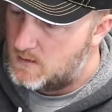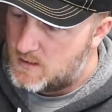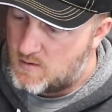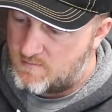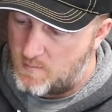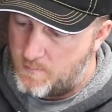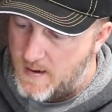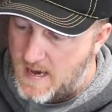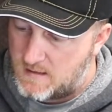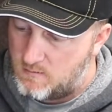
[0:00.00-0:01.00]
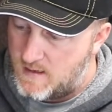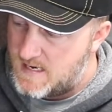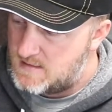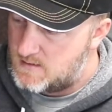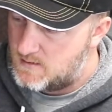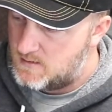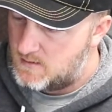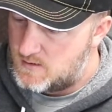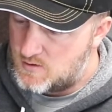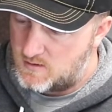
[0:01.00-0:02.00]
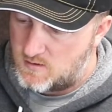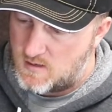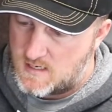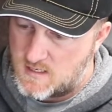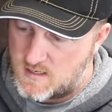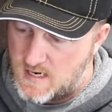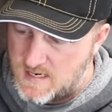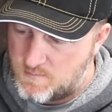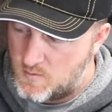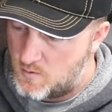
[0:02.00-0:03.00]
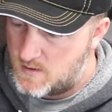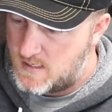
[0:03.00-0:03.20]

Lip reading: You have a backlight. You can turn on your night mode